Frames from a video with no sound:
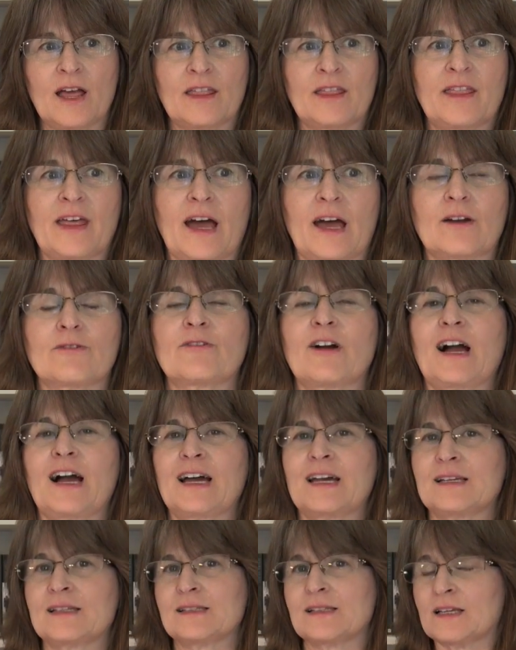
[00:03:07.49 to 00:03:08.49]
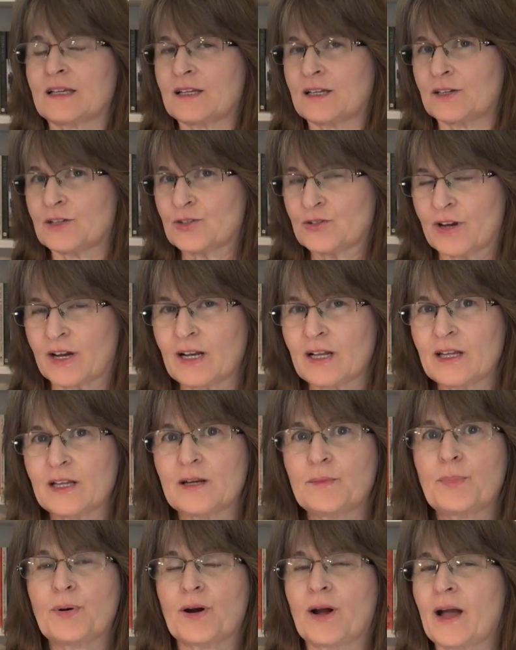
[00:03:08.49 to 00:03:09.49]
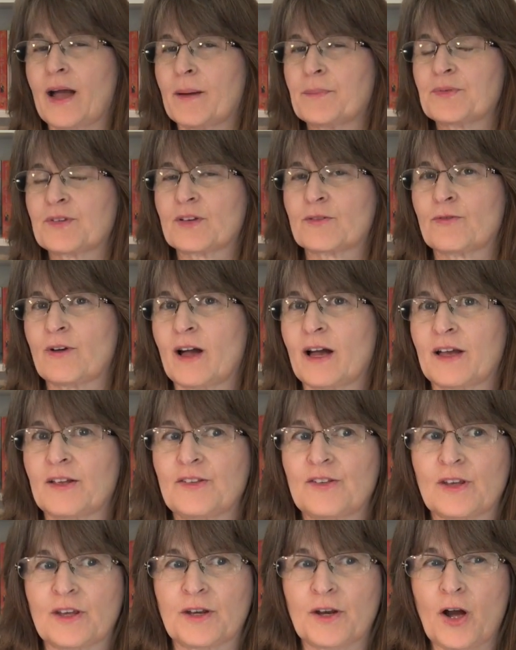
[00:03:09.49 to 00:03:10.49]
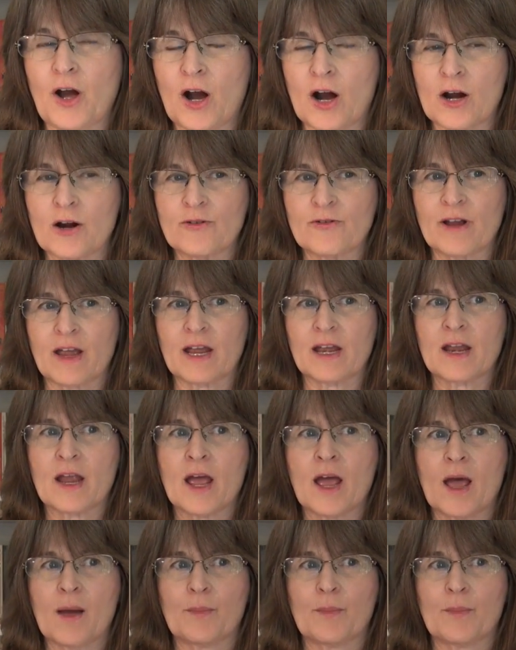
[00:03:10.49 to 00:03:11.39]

that rise in adrenaline, perhaps a rise in heart rate,